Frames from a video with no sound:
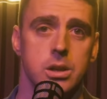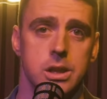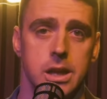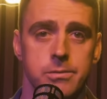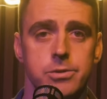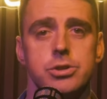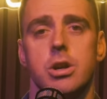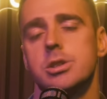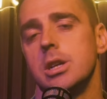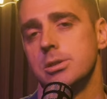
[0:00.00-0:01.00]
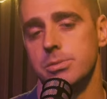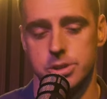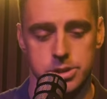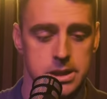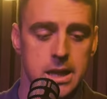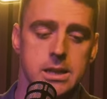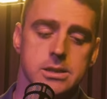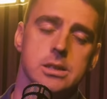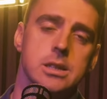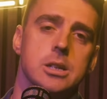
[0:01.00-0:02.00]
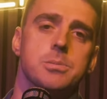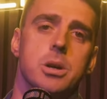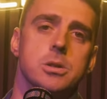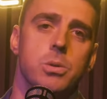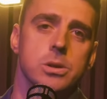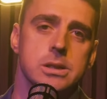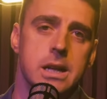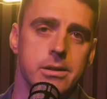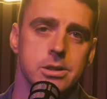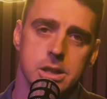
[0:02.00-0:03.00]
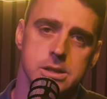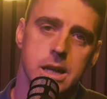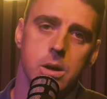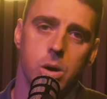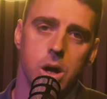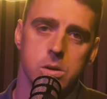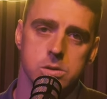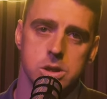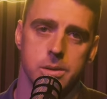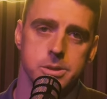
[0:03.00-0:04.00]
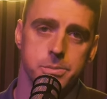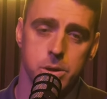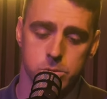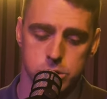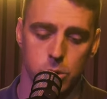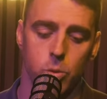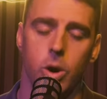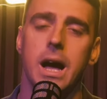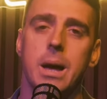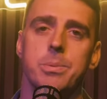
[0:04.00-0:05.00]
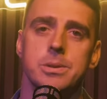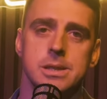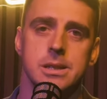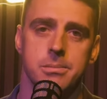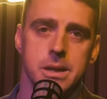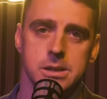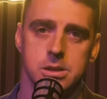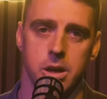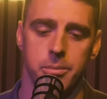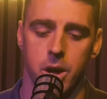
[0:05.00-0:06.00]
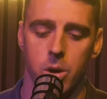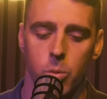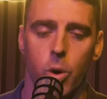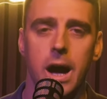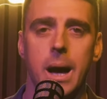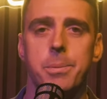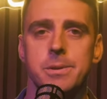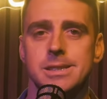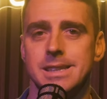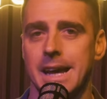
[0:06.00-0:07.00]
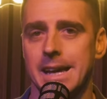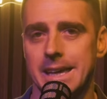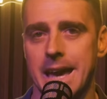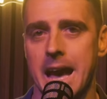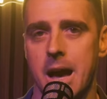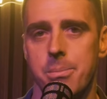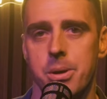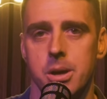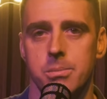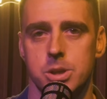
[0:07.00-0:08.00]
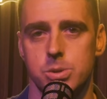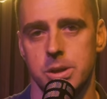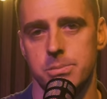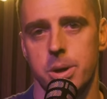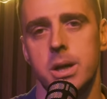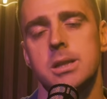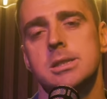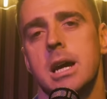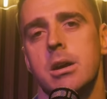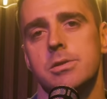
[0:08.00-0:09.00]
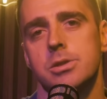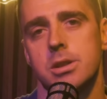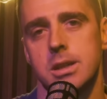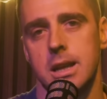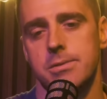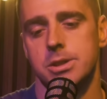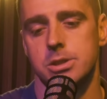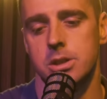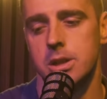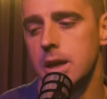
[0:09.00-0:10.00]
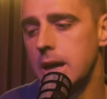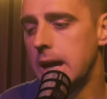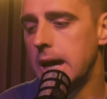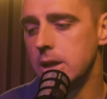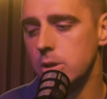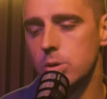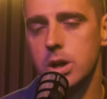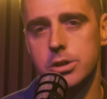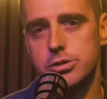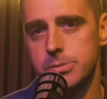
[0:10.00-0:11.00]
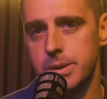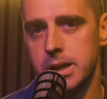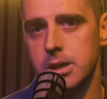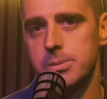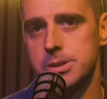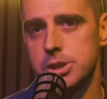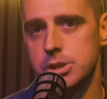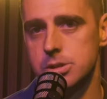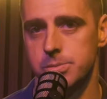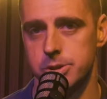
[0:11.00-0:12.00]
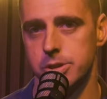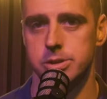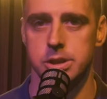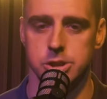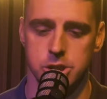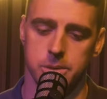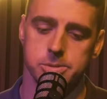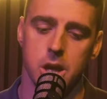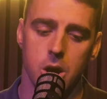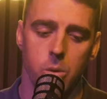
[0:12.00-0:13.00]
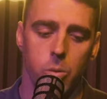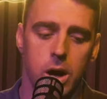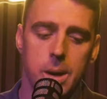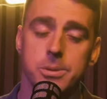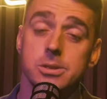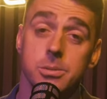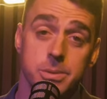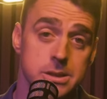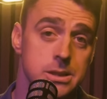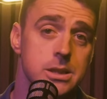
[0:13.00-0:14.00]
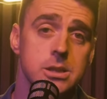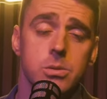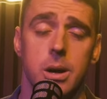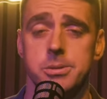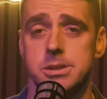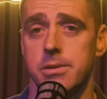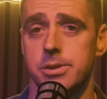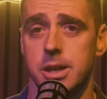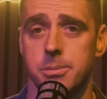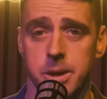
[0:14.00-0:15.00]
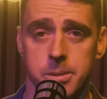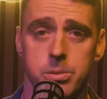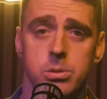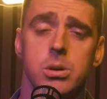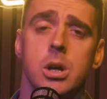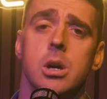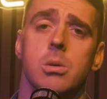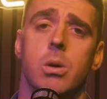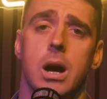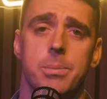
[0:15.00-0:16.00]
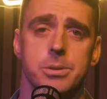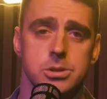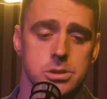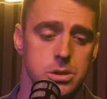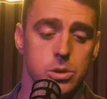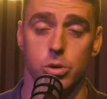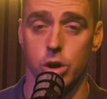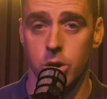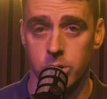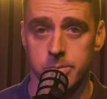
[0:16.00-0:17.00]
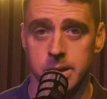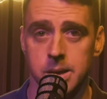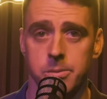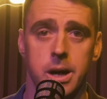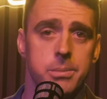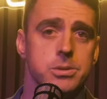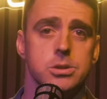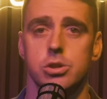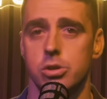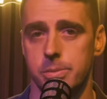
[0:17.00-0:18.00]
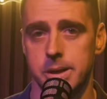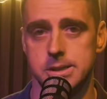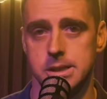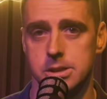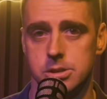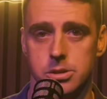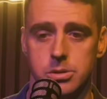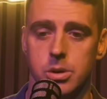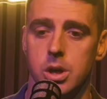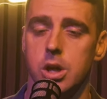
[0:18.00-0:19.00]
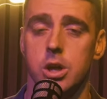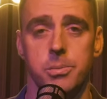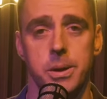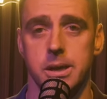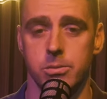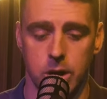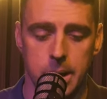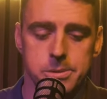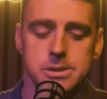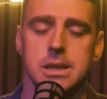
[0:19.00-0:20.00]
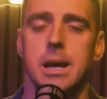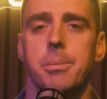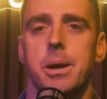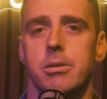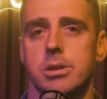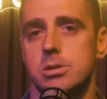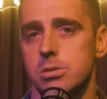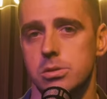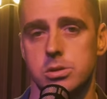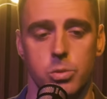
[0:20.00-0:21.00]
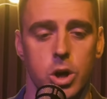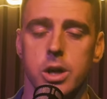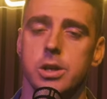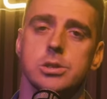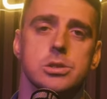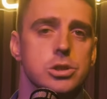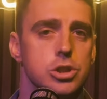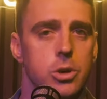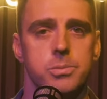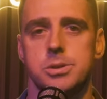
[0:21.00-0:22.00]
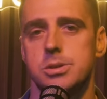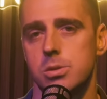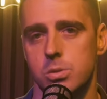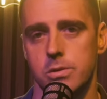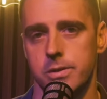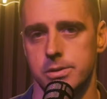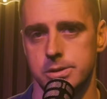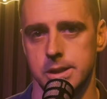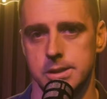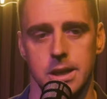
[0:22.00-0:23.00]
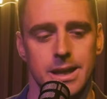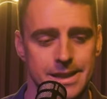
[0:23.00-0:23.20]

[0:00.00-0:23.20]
The infrastructure, as we just said, as this expert has pointed out, is going to take quite a long time to build. So what happens in the meantime? What happens in that gap between putting the tariffs on and the levies on and your country being in a position to produce these chips? What happens to businesses? What happens to everyday people? What happens to your economy? What happens to your ability to compete? What happens in that period to workers, to jobs, all of those things?